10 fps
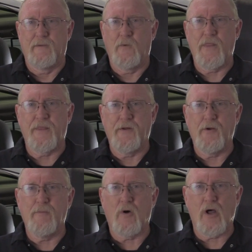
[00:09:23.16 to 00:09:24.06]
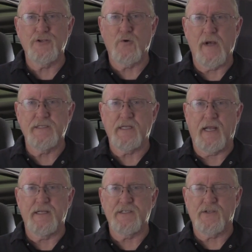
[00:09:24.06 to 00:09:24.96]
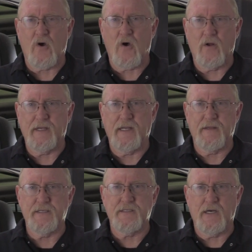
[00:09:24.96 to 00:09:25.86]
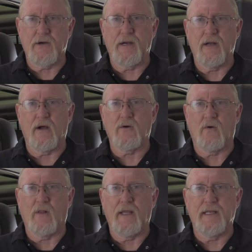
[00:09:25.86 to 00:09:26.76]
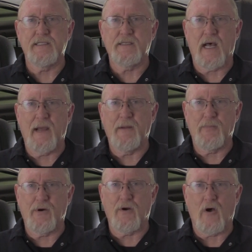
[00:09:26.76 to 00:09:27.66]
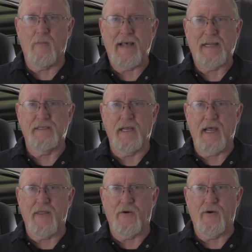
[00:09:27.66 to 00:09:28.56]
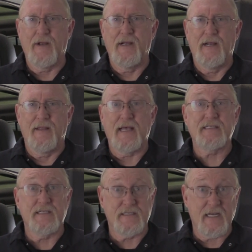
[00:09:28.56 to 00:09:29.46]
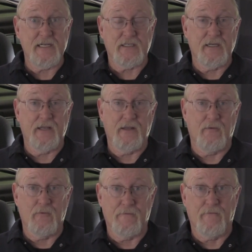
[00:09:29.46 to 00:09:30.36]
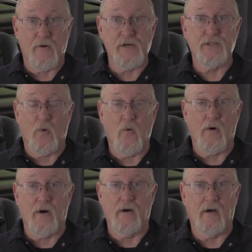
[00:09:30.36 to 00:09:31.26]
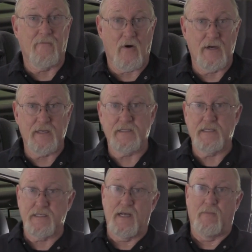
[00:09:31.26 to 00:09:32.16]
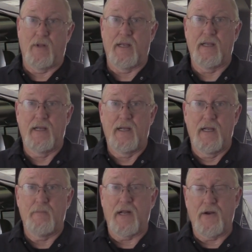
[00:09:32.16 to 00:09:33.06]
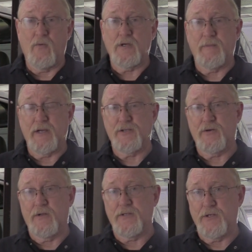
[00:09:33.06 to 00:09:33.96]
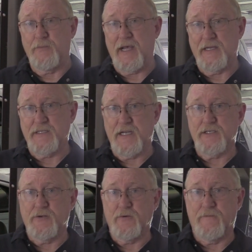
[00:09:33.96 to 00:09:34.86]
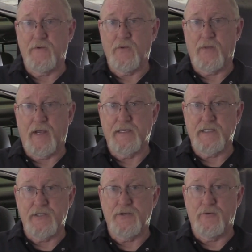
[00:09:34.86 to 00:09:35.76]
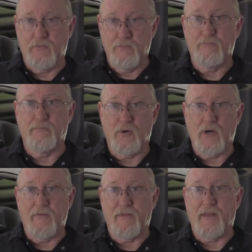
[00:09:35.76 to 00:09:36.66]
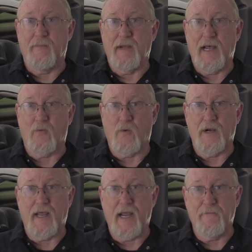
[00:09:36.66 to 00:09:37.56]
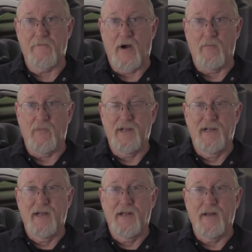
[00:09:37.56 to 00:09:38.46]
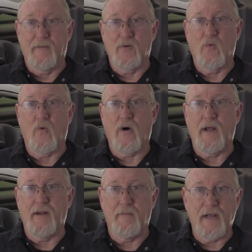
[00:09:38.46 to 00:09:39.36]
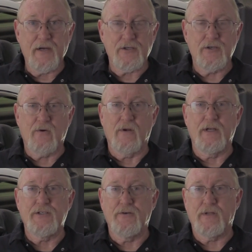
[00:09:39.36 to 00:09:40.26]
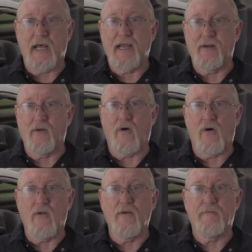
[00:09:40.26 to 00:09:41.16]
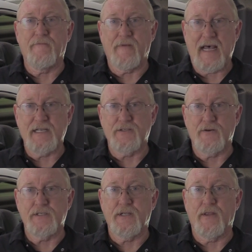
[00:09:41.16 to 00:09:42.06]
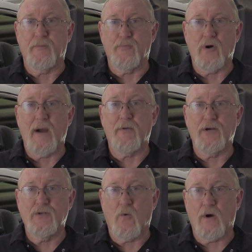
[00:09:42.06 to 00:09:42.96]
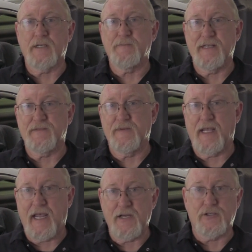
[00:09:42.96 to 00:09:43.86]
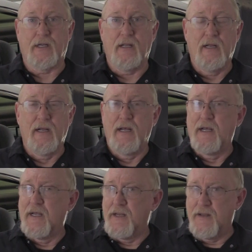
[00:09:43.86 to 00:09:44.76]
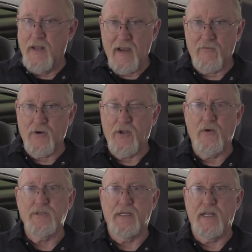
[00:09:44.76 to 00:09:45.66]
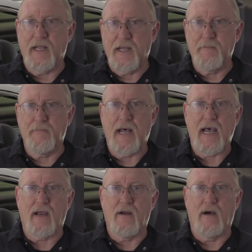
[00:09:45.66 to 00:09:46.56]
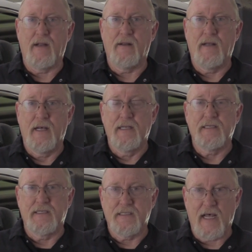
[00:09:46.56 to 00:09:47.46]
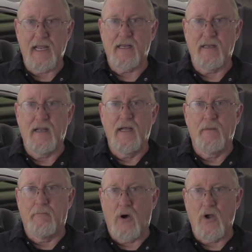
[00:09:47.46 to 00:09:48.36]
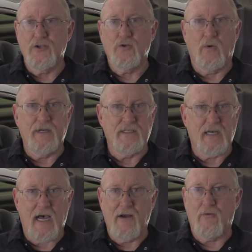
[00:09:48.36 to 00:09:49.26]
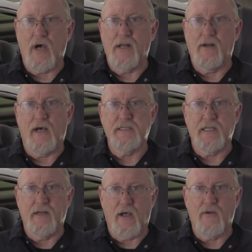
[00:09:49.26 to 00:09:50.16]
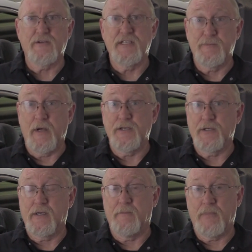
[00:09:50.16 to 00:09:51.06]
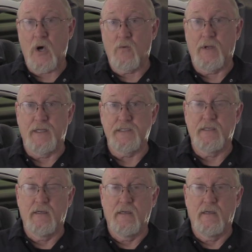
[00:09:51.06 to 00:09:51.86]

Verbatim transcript: With the new ball joints installed in the steering knuckle, it's time to put it all back together. That's essentially the reverse order of our disassembly. But I do want you to make sure that you pay attention to a few things as you put everything back where it came from. Number one, to make sure that you tighten all their fasteners to their proper torque specification. Never use an impact gun to tighten ball joint tie rod nuts and other suspension components.